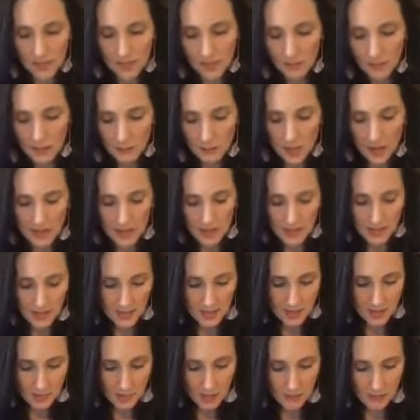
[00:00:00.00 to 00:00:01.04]
the
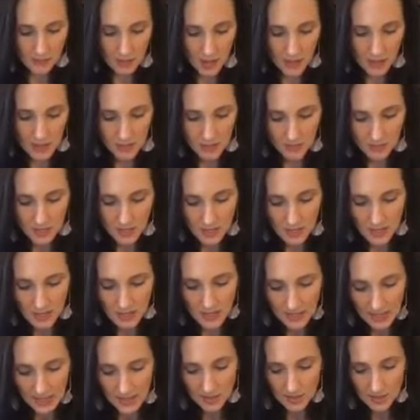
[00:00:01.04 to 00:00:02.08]
magnesium and phosphorus
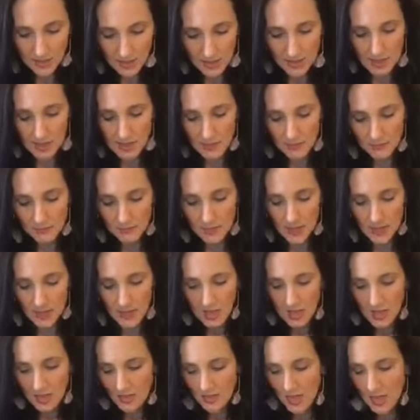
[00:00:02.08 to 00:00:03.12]
and calcium
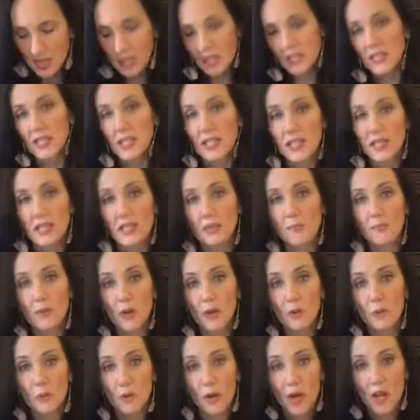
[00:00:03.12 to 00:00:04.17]
that is in the
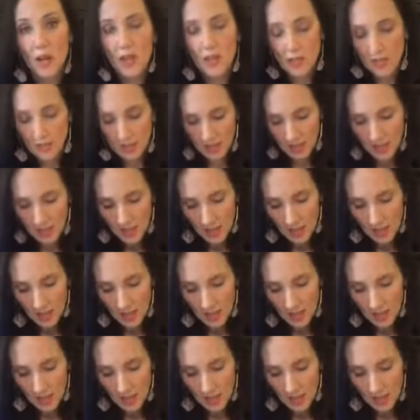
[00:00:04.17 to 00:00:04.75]
bone broth,